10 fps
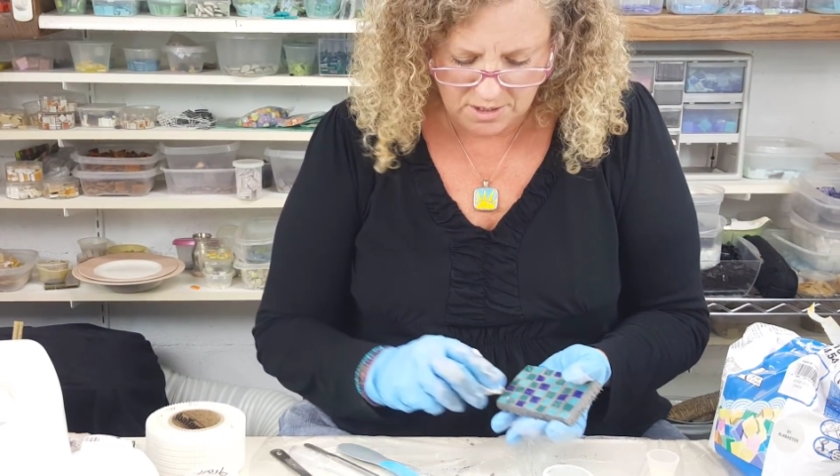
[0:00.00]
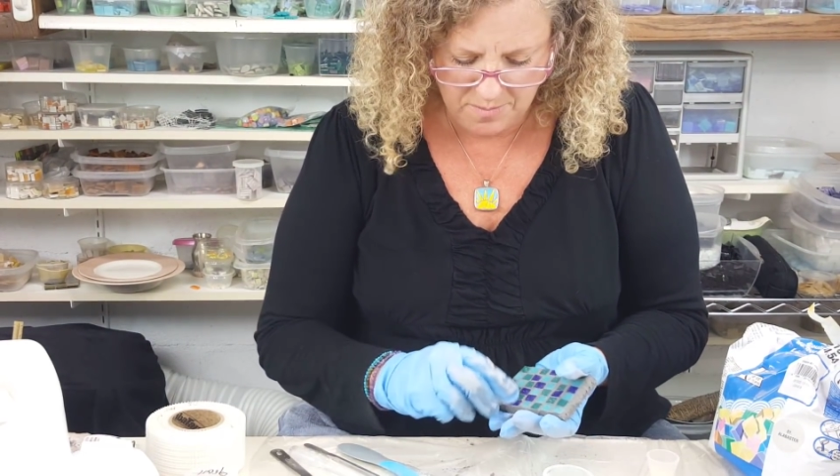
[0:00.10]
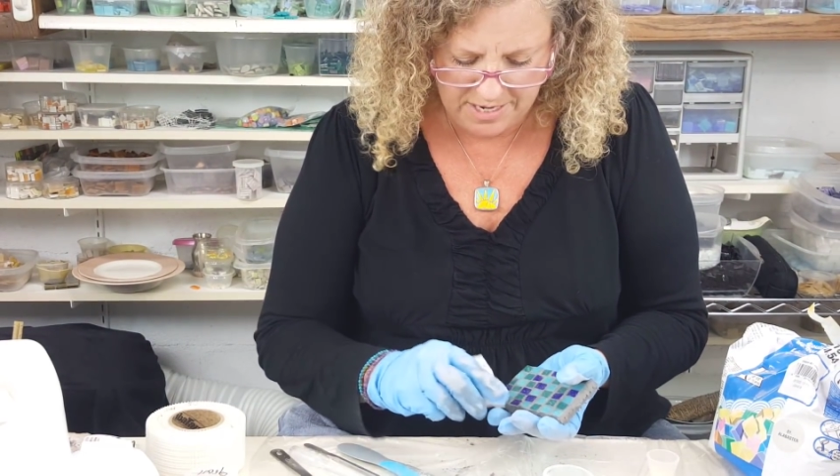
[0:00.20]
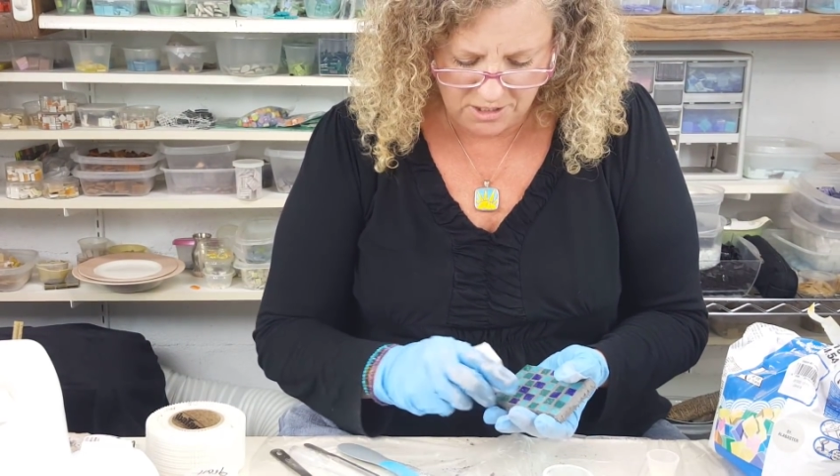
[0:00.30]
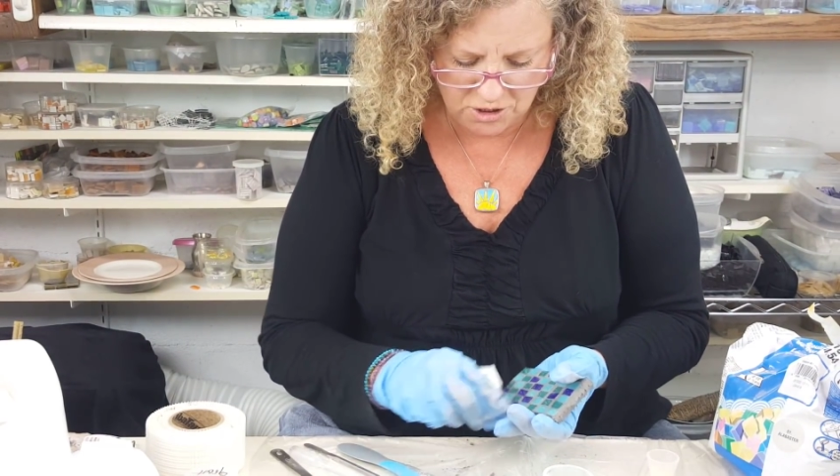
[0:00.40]
to
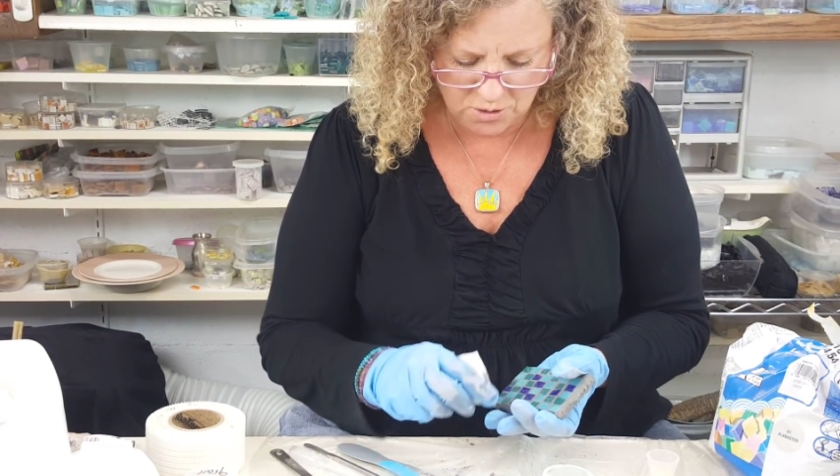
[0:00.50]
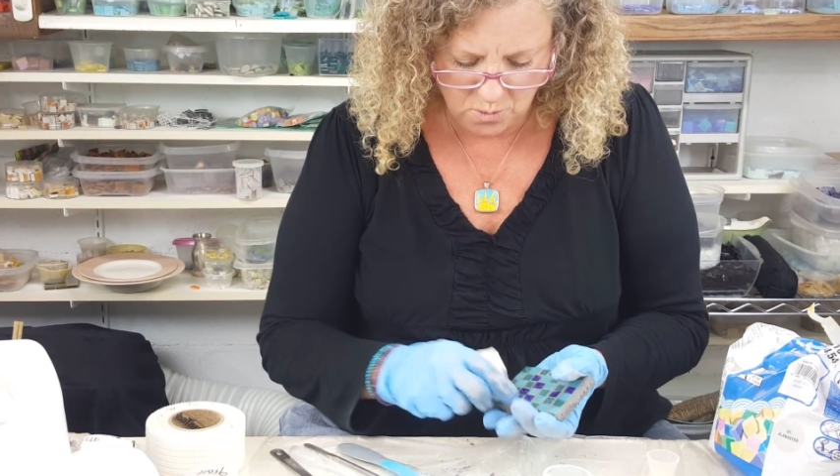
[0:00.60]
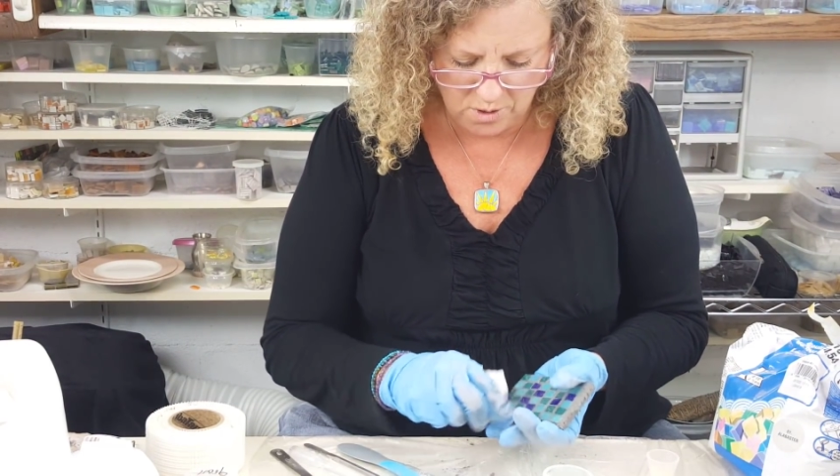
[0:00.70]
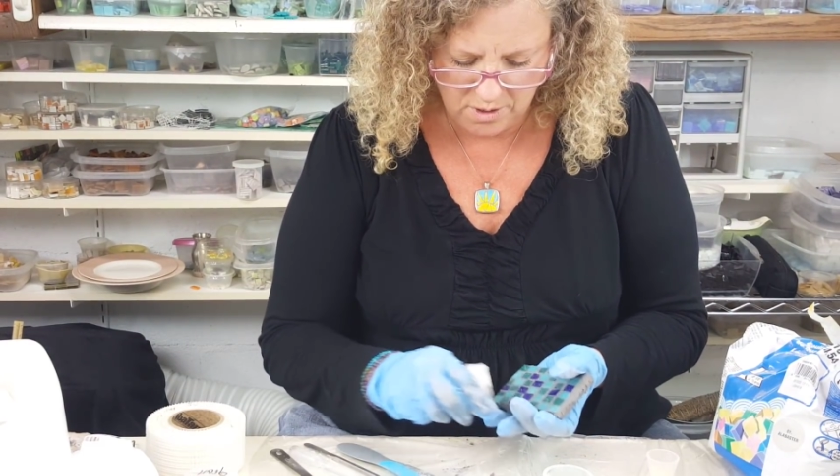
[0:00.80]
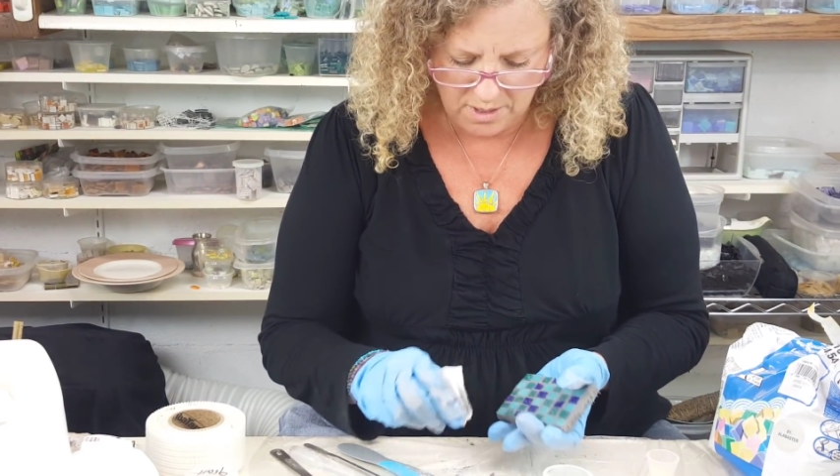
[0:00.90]
make
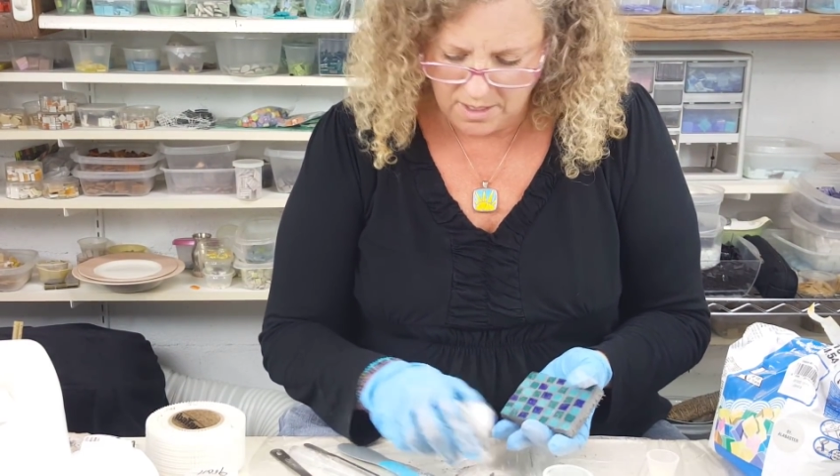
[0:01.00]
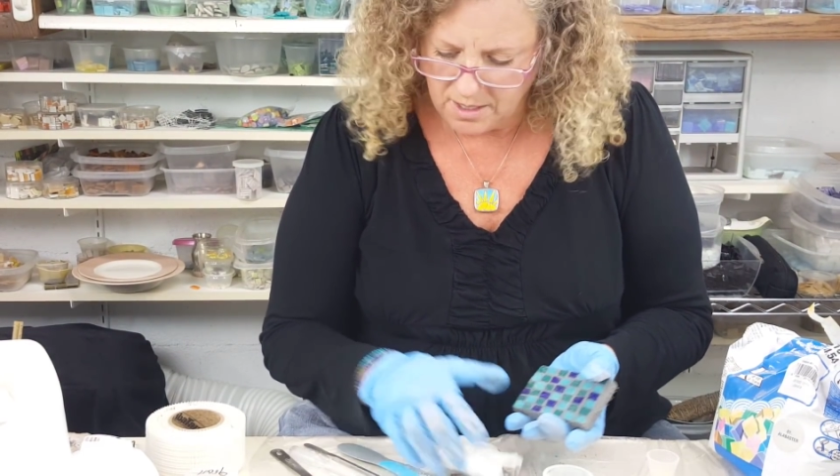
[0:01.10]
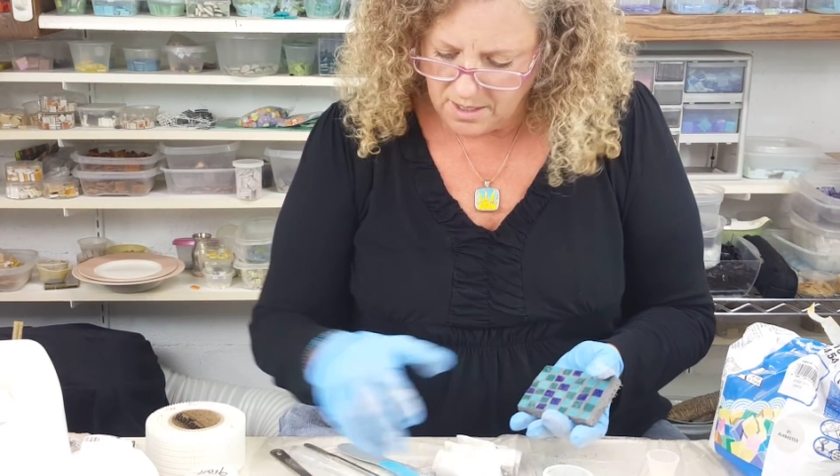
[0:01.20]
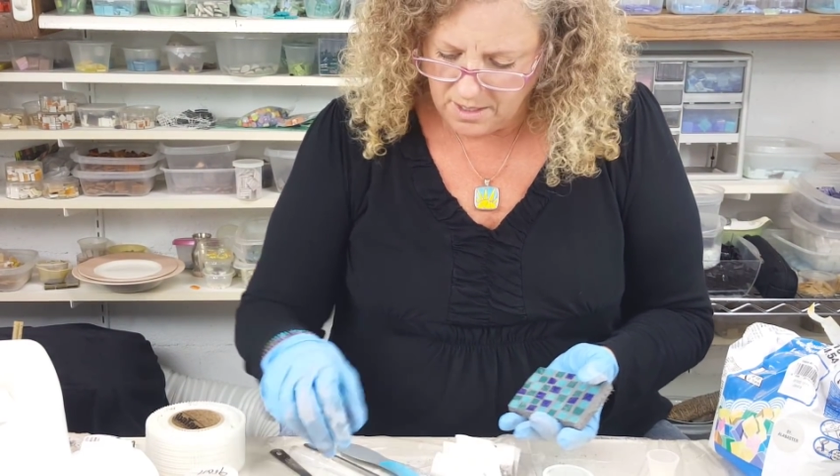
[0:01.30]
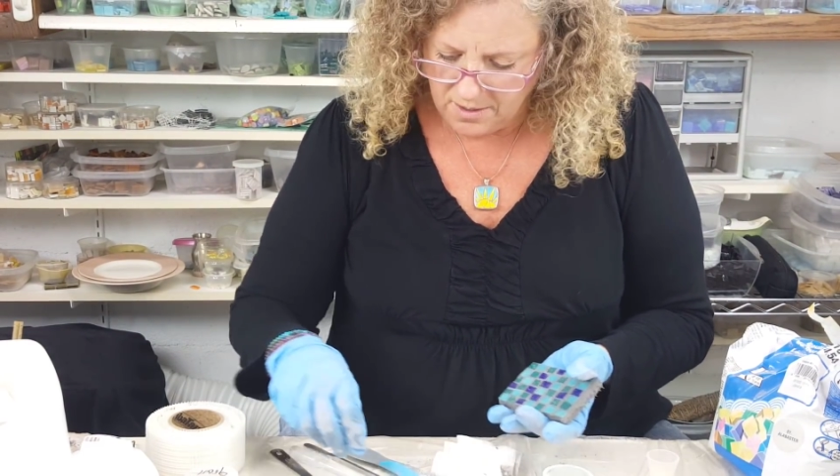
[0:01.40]
sure
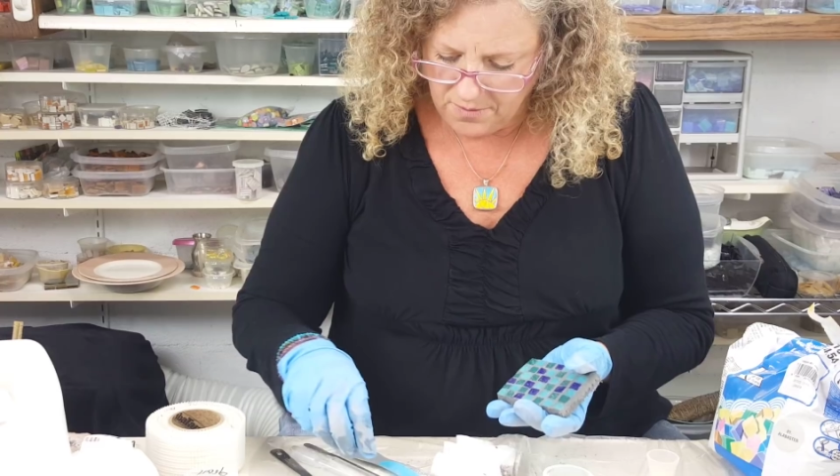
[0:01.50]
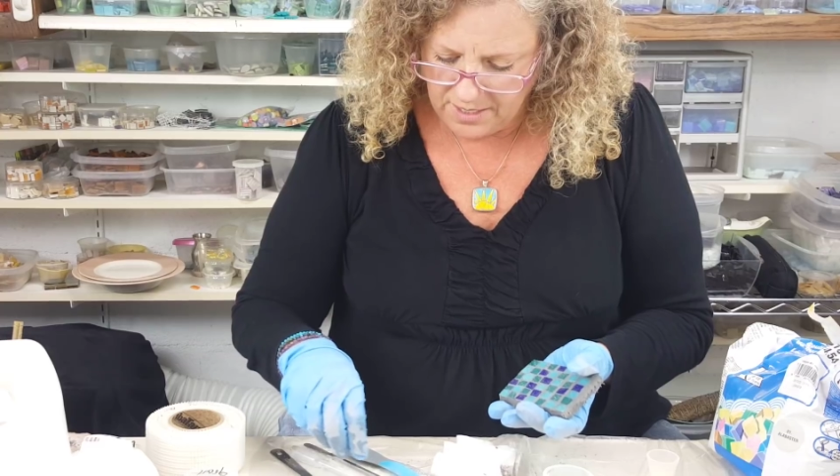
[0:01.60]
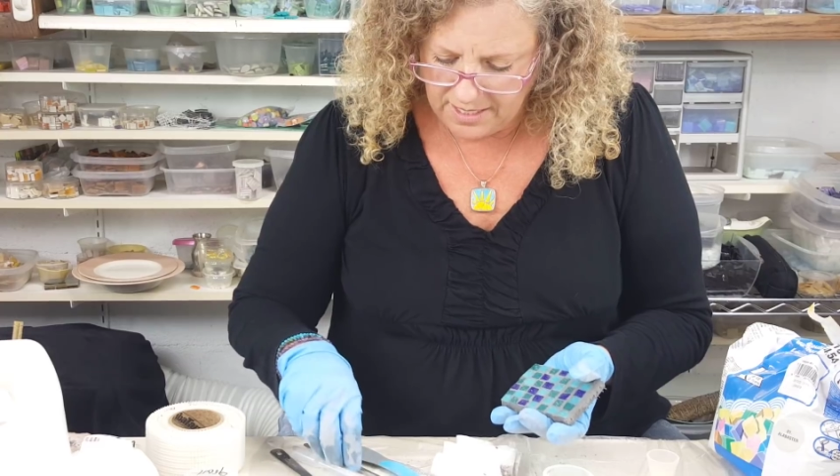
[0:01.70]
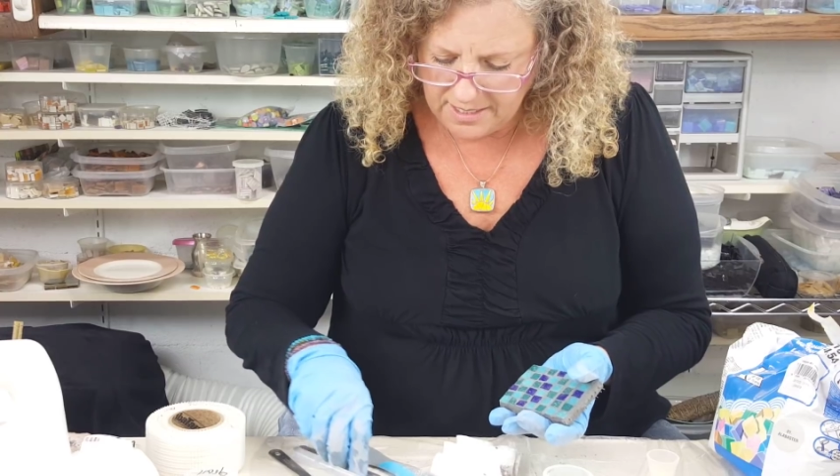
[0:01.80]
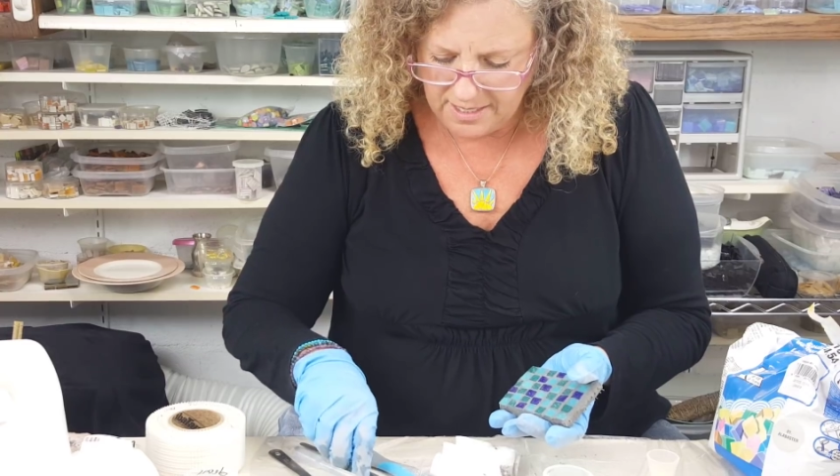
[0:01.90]

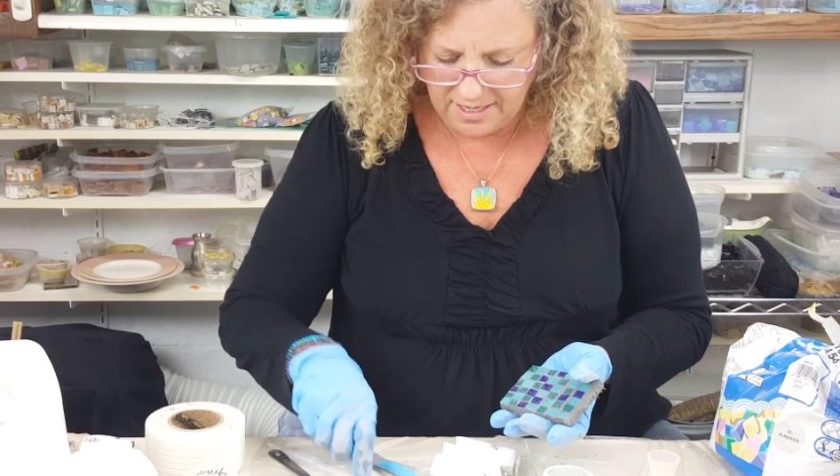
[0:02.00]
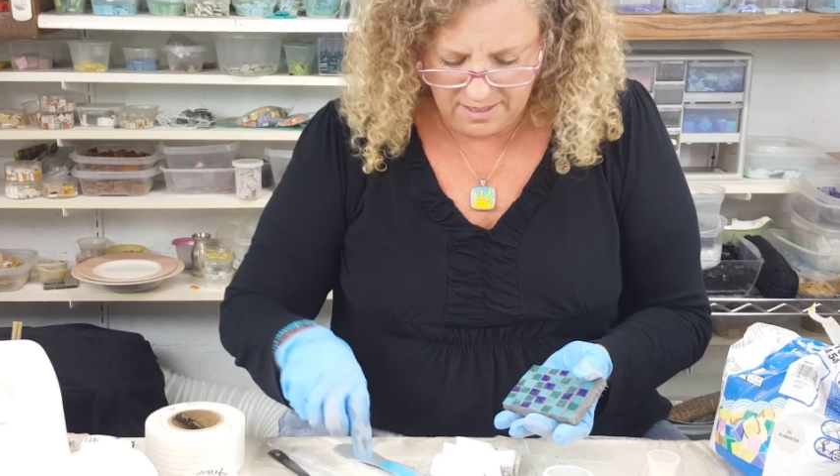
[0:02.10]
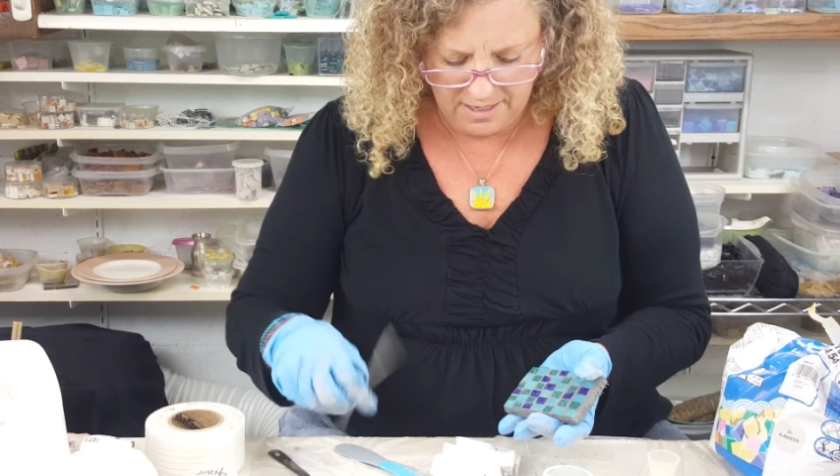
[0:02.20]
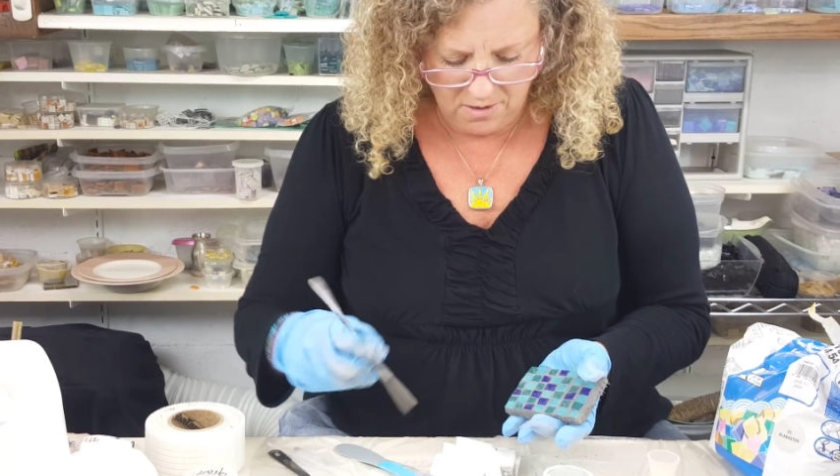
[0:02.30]
that I get